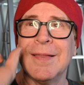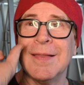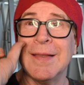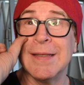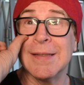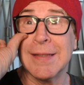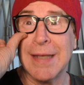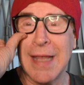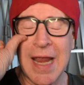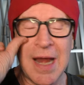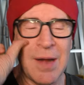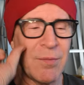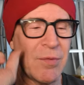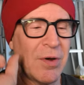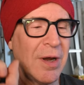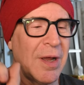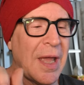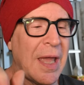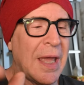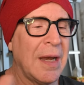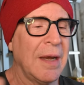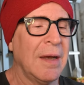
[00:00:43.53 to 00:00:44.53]
this
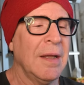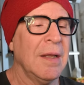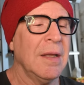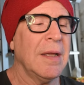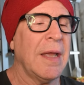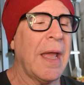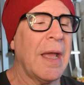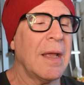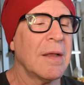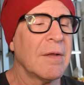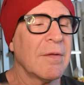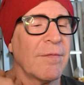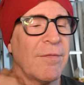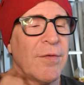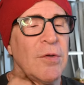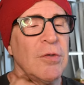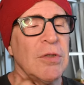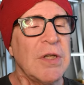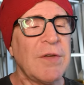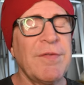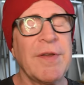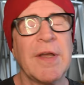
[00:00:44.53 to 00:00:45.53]
camera, and
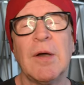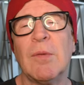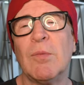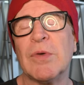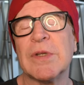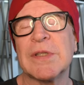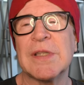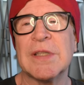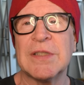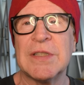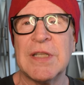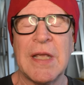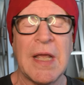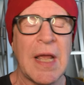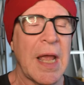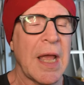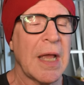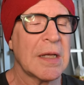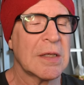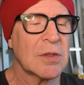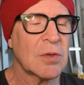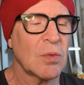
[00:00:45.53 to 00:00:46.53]
Fujifilm was the
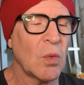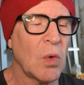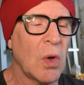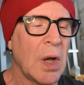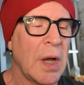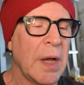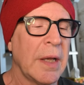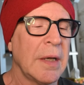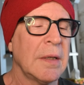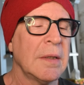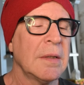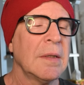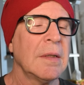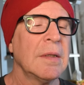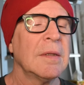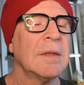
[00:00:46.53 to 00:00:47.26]
TX1,